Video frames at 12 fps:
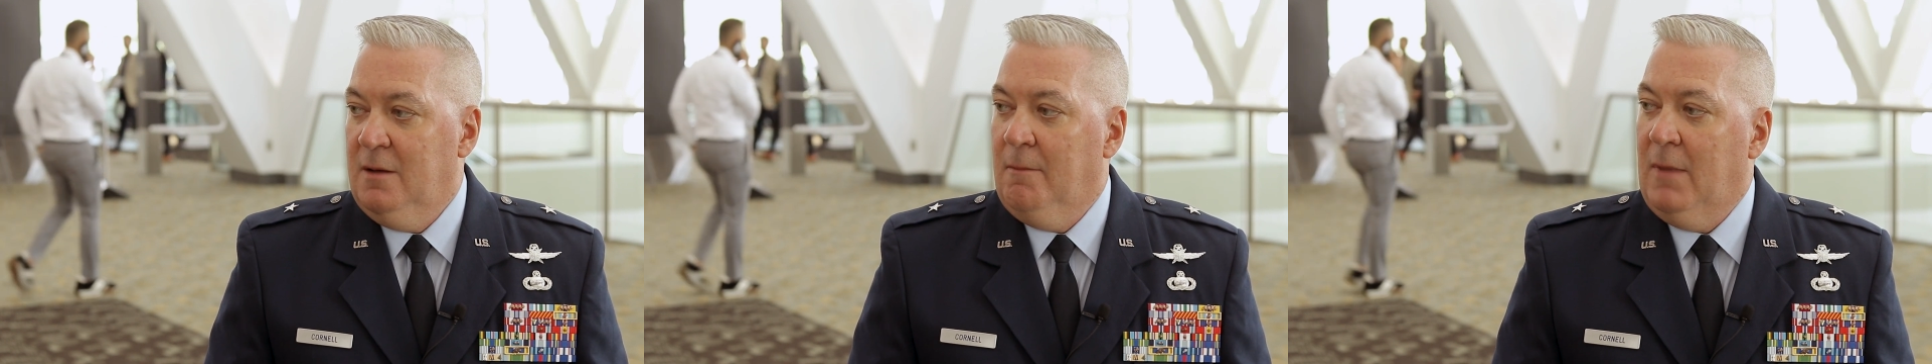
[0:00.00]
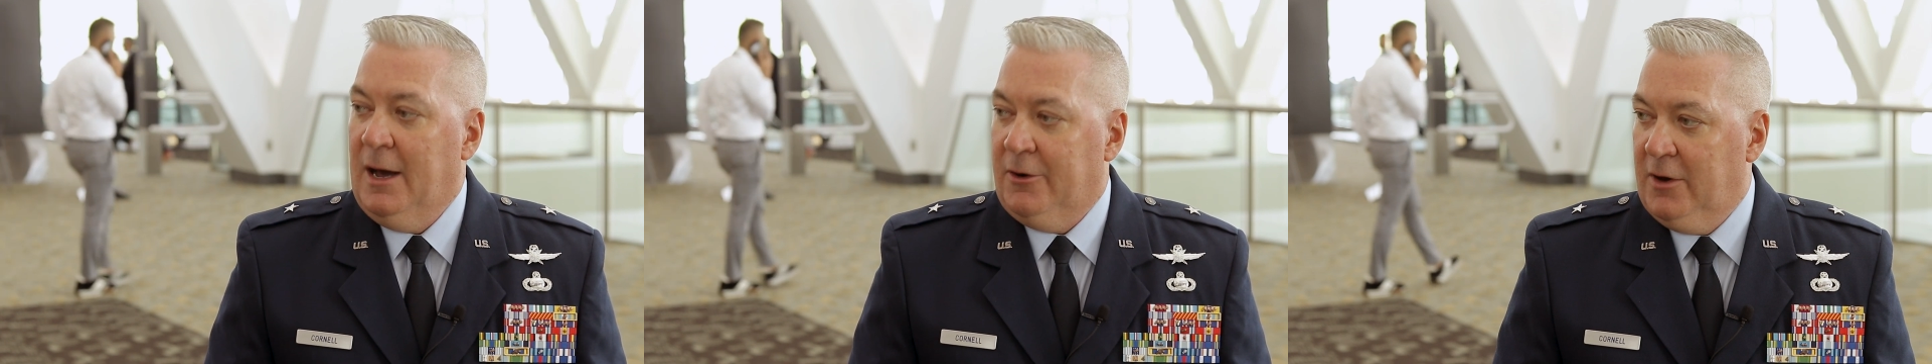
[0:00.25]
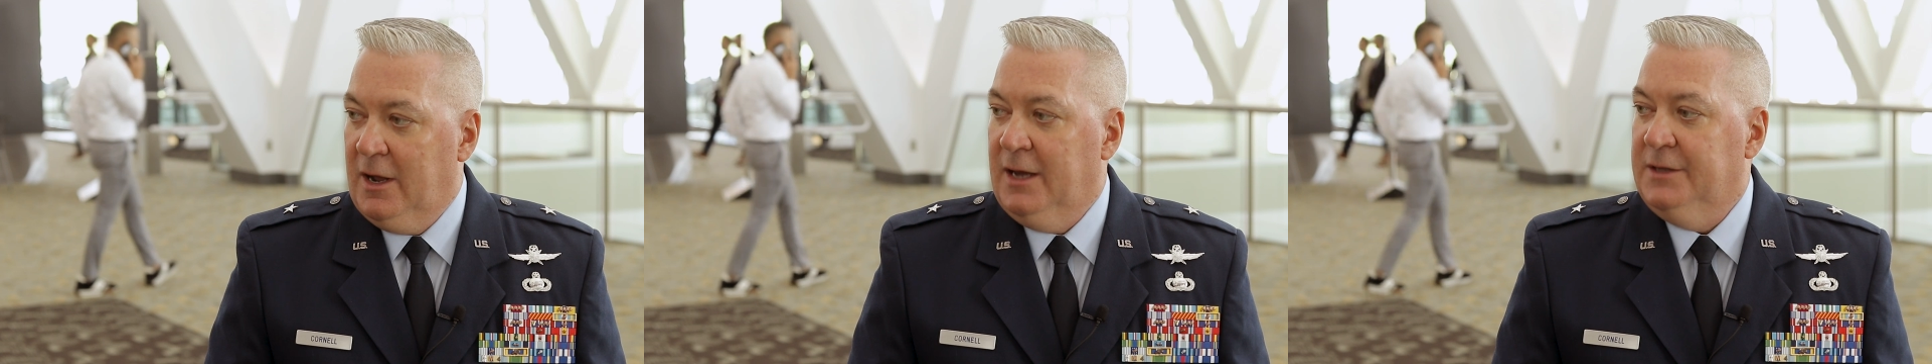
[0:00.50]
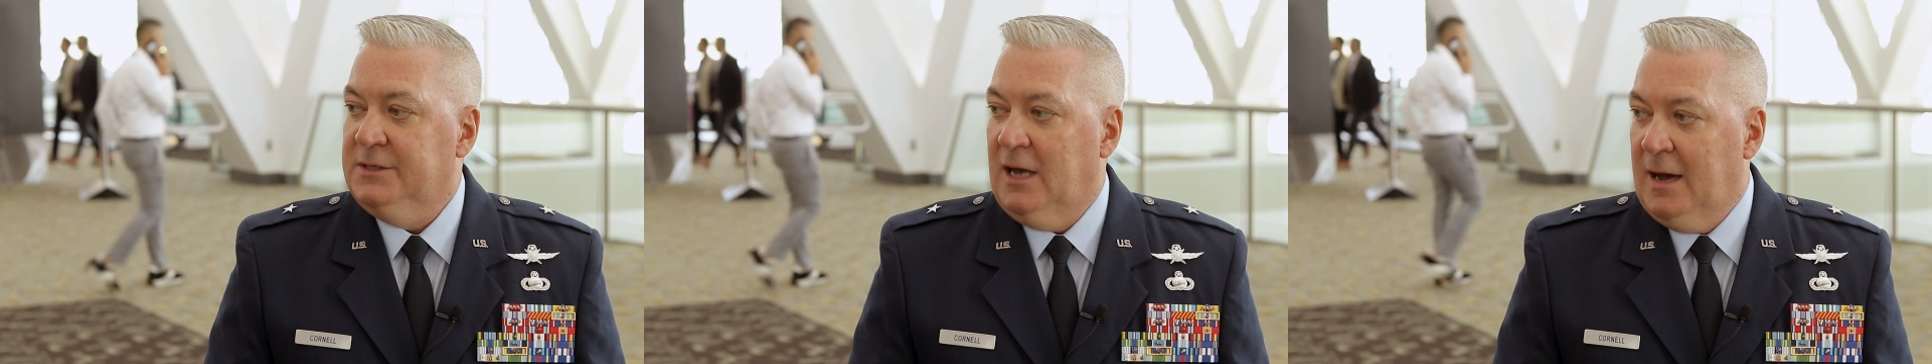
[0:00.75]

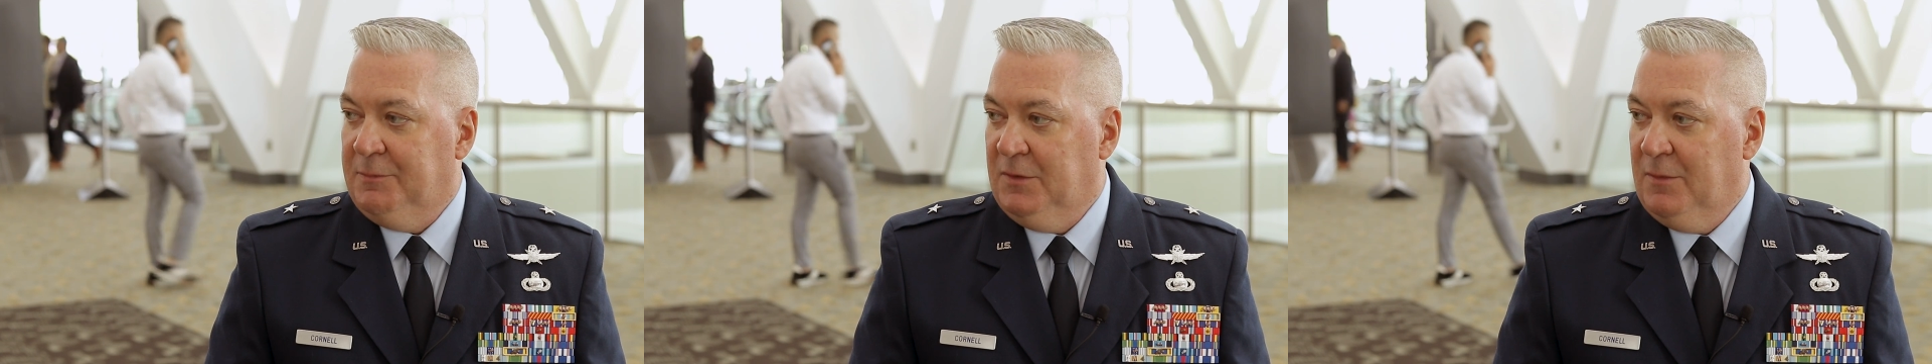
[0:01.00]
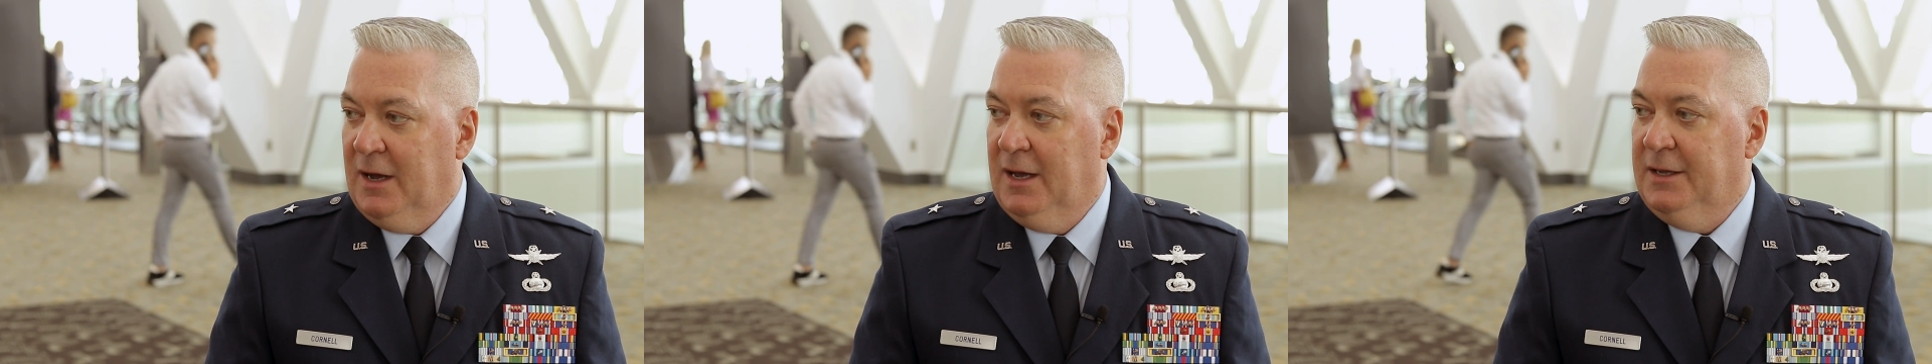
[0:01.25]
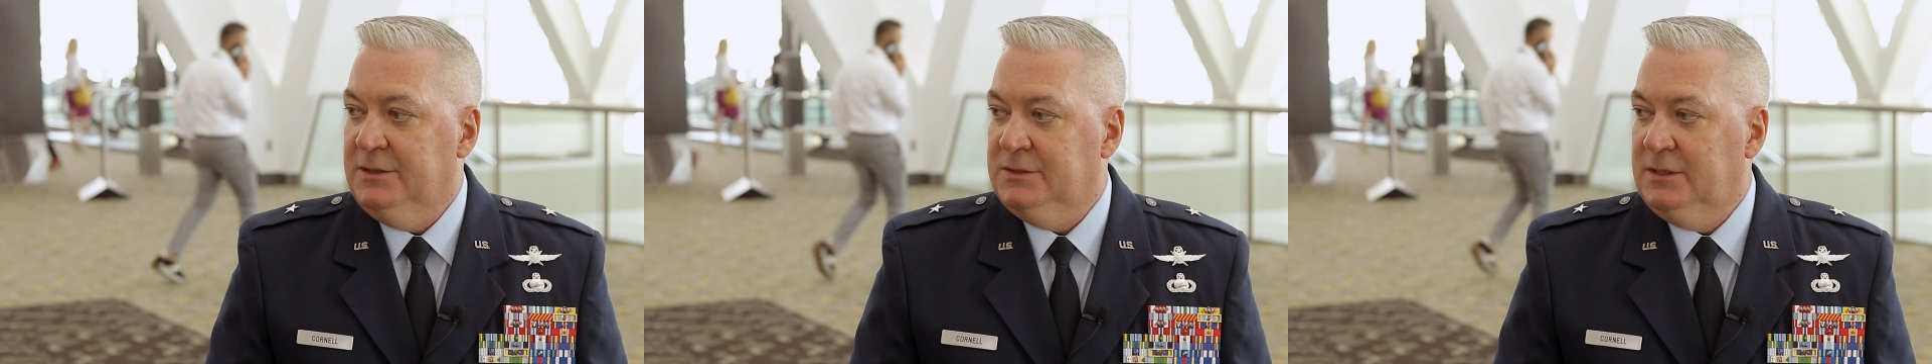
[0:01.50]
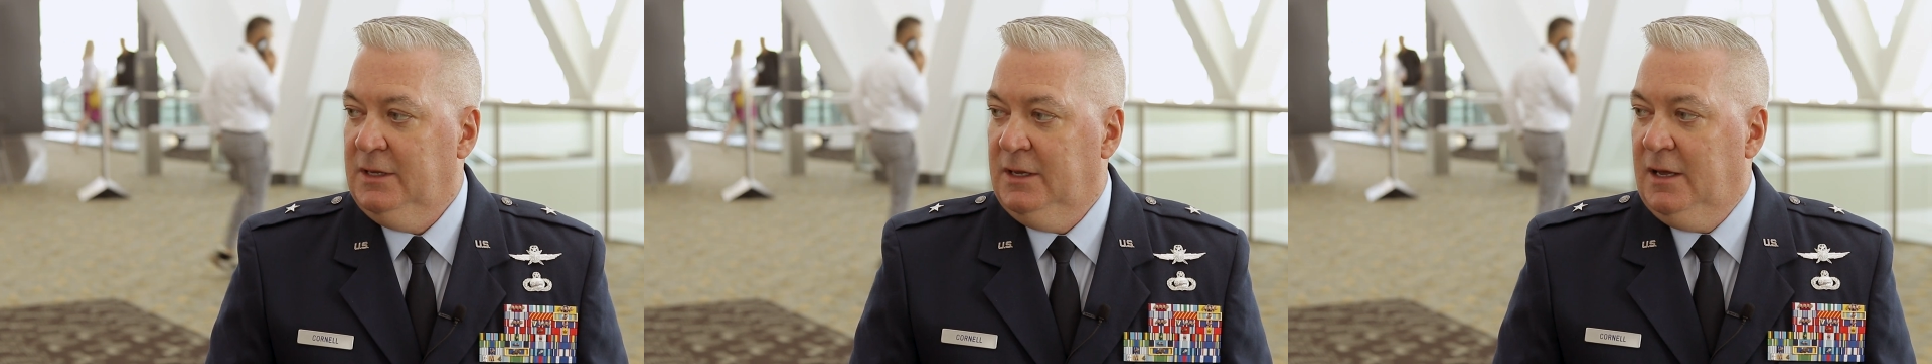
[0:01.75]
modernize,
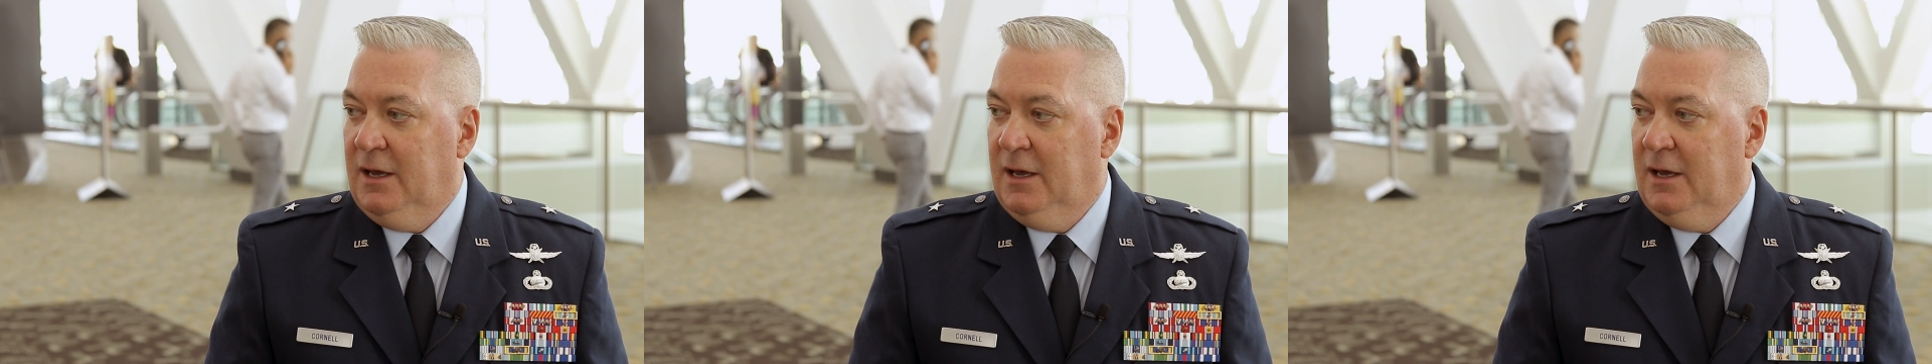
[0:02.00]
optimize,